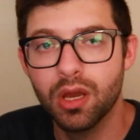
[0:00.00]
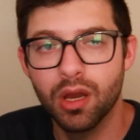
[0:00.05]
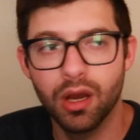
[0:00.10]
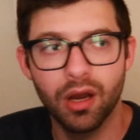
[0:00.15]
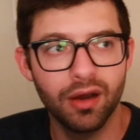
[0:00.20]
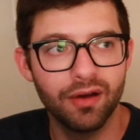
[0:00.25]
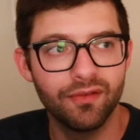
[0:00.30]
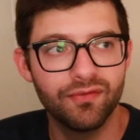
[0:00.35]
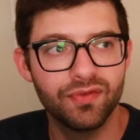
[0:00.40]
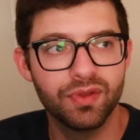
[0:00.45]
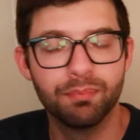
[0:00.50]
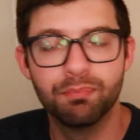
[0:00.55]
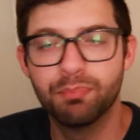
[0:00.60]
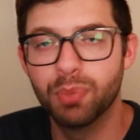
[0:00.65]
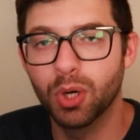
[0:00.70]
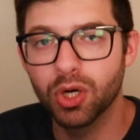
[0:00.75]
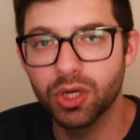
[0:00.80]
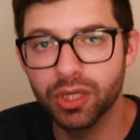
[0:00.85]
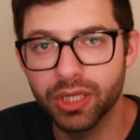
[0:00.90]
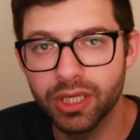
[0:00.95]
of the
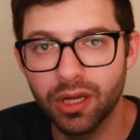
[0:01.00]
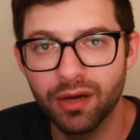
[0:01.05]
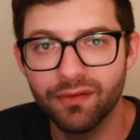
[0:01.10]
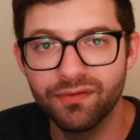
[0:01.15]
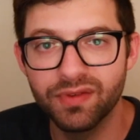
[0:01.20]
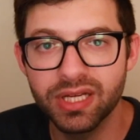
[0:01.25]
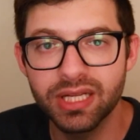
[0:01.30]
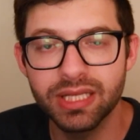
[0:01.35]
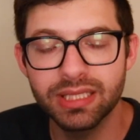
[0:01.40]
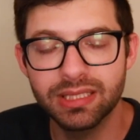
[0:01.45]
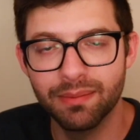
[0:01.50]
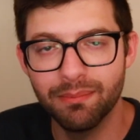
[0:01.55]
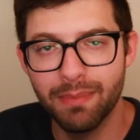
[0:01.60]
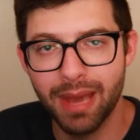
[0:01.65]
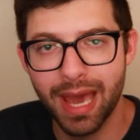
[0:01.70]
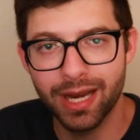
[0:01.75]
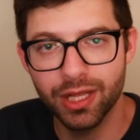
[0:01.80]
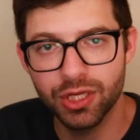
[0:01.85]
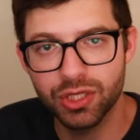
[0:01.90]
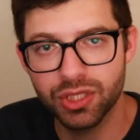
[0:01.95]
burden of needing to
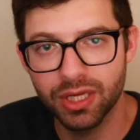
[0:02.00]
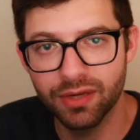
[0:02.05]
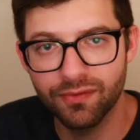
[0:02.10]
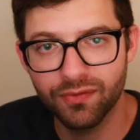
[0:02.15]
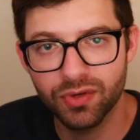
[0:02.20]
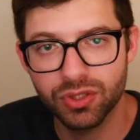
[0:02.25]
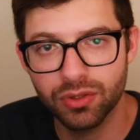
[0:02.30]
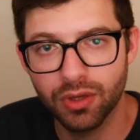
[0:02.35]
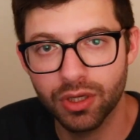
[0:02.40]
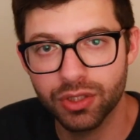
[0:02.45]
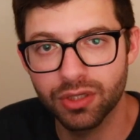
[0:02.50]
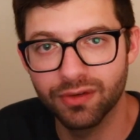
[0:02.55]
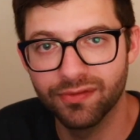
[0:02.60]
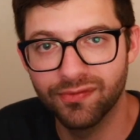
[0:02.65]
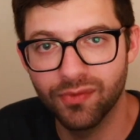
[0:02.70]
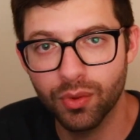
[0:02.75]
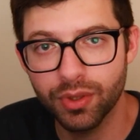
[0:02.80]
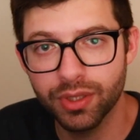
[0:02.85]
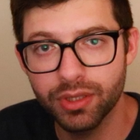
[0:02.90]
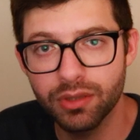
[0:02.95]
manage infrastructure
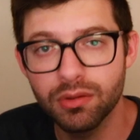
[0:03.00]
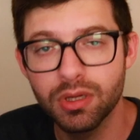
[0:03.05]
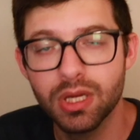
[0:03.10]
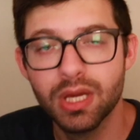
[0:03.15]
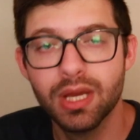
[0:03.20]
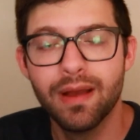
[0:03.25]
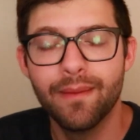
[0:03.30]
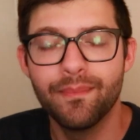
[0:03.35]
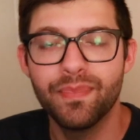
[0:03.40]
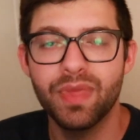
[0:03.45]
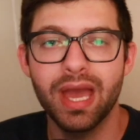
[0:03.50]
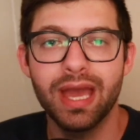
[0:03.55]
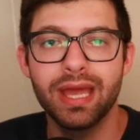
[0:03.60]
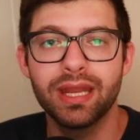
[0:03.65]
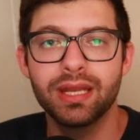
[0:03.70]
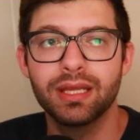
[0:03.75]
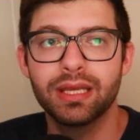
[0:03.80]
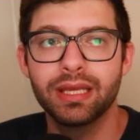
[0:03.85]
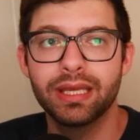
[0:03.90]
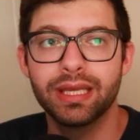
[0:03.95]
for you
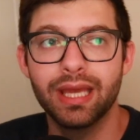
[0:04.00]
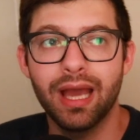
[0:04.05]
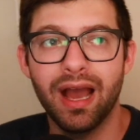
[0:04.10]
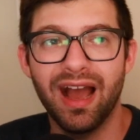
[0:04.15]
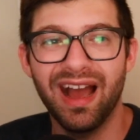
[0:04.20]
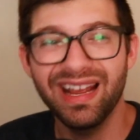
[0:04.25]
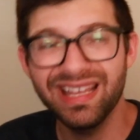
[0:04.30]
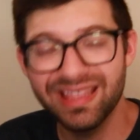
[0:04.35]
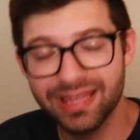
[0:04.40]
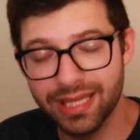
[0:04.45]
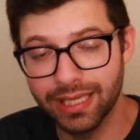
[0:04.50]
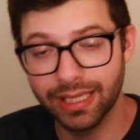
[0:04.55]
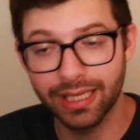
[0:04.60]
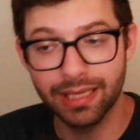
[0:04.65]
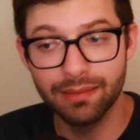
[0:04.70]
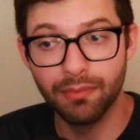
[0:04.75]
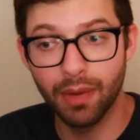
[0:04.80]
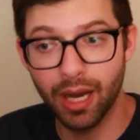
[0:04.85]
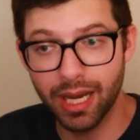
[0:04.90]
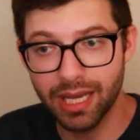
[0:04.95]
that I think,
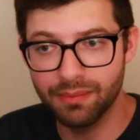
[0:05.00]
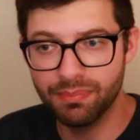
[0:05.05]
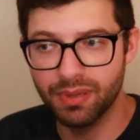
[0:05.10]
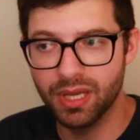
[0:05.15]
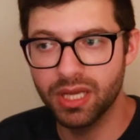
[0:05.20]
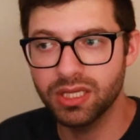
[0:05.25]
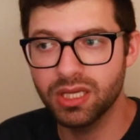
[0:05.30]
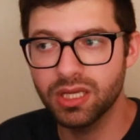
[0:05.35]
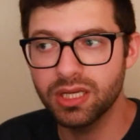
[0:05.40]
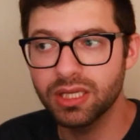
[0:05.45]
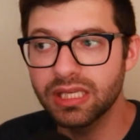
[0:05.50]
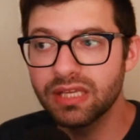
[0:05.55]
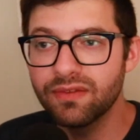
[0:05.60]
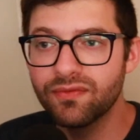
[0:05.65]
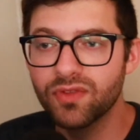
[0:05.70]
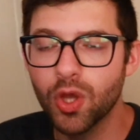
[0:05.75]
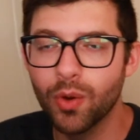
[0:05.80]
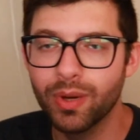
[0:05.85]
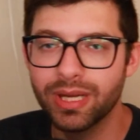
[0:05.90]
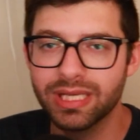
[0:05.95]
in my opinion,
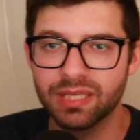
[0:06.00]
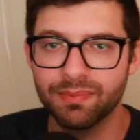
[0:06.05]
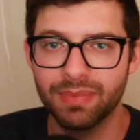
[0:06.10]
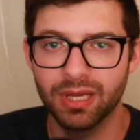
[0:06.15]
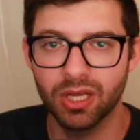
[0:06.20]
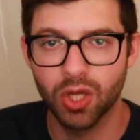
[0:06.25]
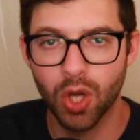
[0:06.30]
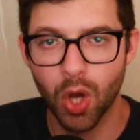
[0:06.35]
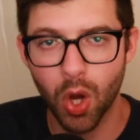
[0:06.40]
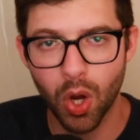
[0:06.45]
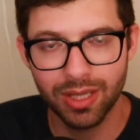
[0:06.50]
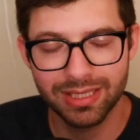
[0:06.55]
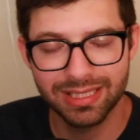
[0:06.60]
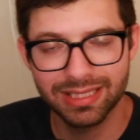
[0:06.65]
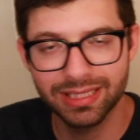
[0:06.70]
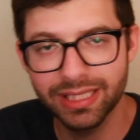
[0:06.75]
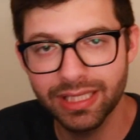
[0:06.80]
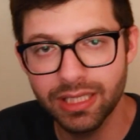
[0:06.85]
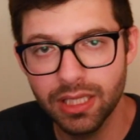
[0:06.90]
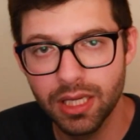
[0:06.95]
even though it is a bit
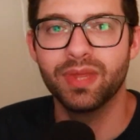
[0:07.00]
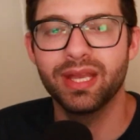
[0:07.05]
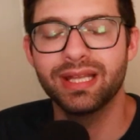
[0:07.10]
costly,